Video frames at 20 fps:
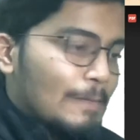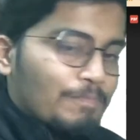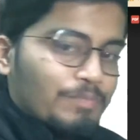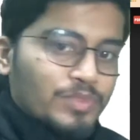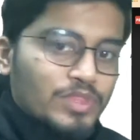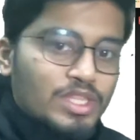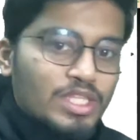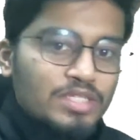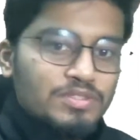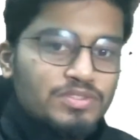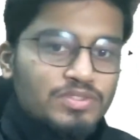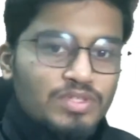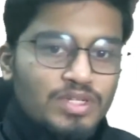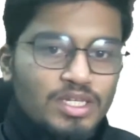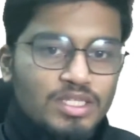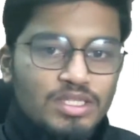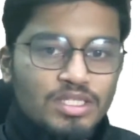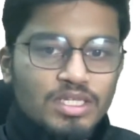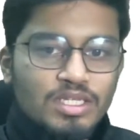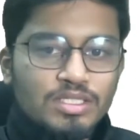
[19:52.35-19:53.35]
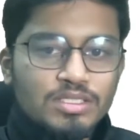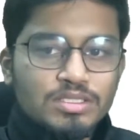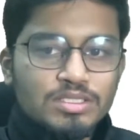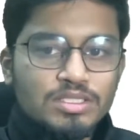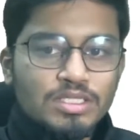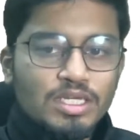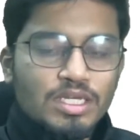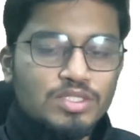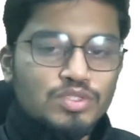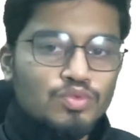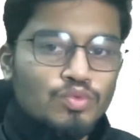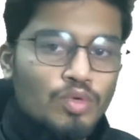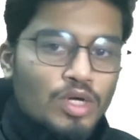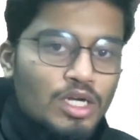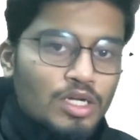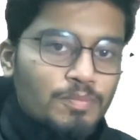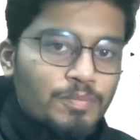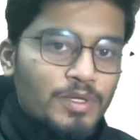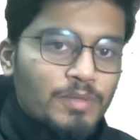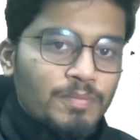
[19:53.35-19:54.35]
These 3 things is
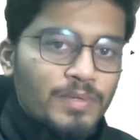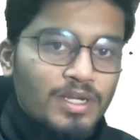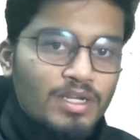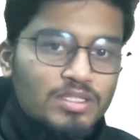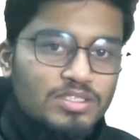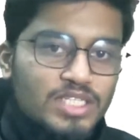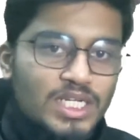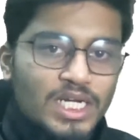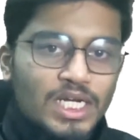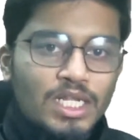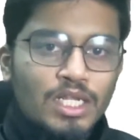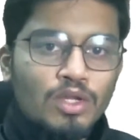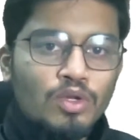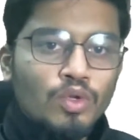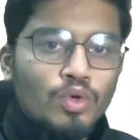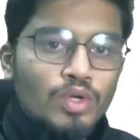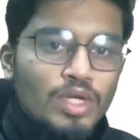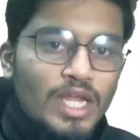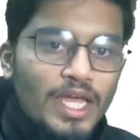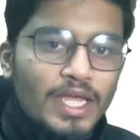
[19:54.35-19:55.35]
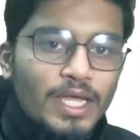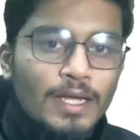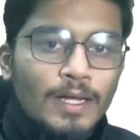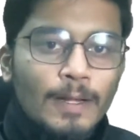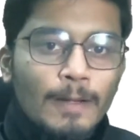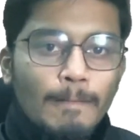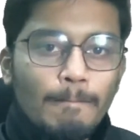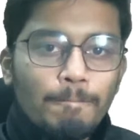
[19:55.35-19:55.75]
what people generally look like.